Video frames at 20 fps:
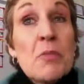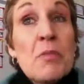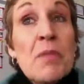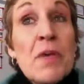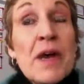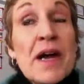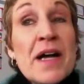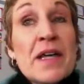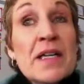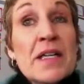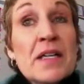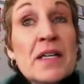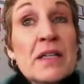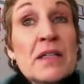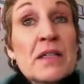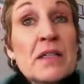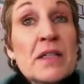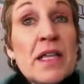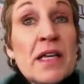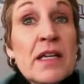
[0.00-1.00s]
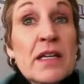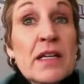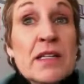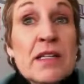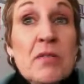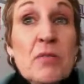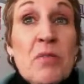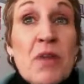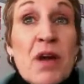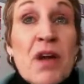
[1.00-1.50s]
but take a
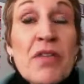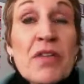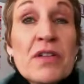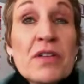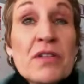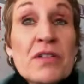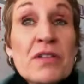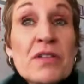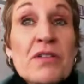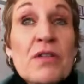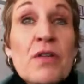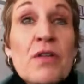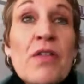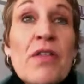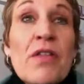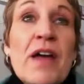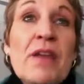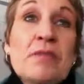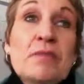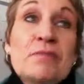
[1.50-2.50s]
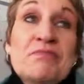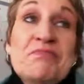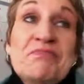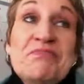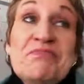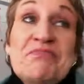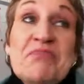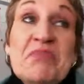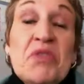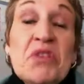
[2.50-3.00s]
deep breath and just know that
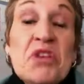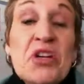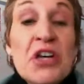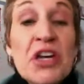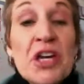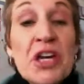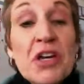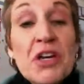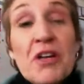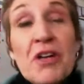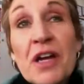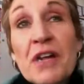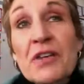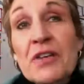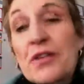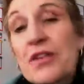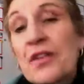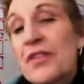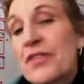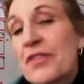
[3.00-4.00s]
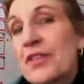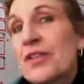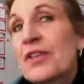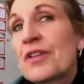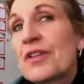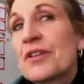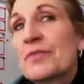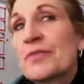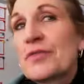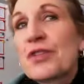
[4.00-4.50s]
we're here on earth
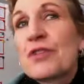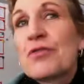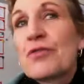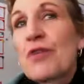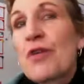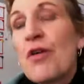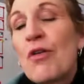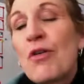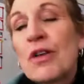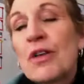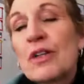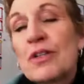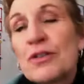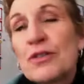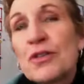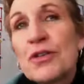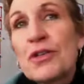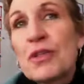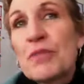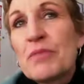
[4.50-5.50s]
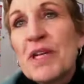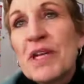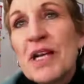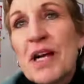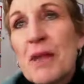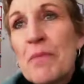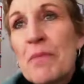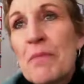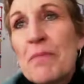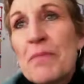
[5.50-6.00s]
to grow and learn and
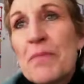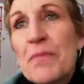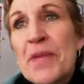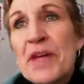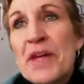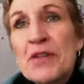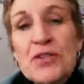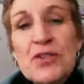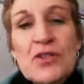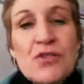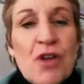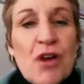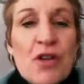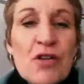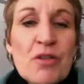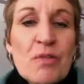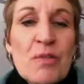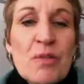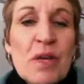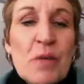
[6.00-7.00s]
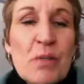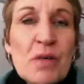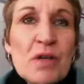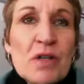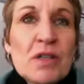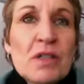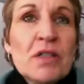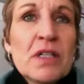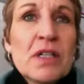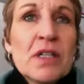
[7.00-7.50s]
become better, stronger
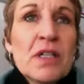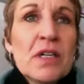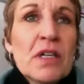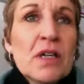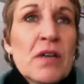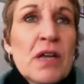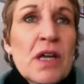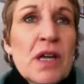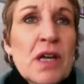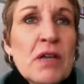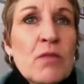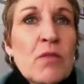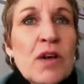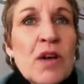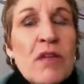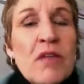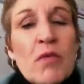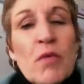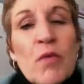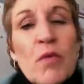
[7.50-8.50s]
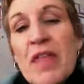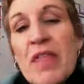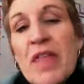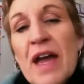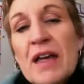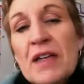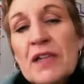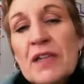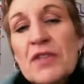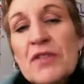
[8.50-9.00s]
people in whatever way
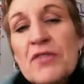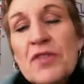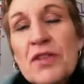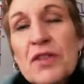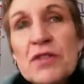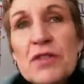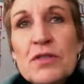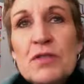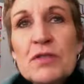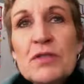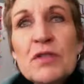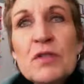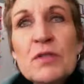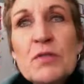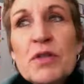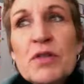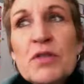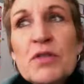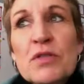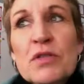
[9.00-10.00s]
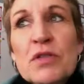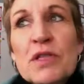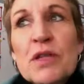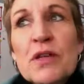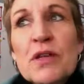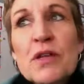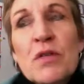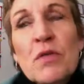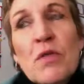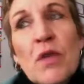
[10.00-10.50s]
that is for you, spiritually
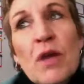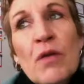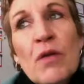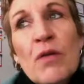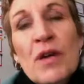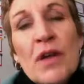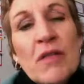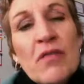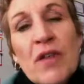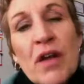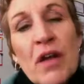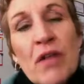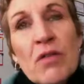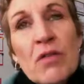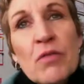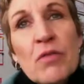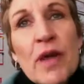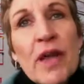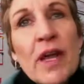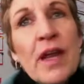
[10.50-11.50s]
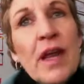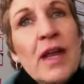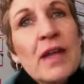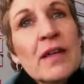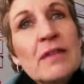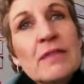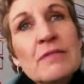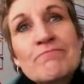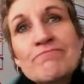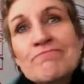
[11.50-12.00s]
or whatever other way.
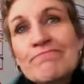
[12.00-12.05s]
And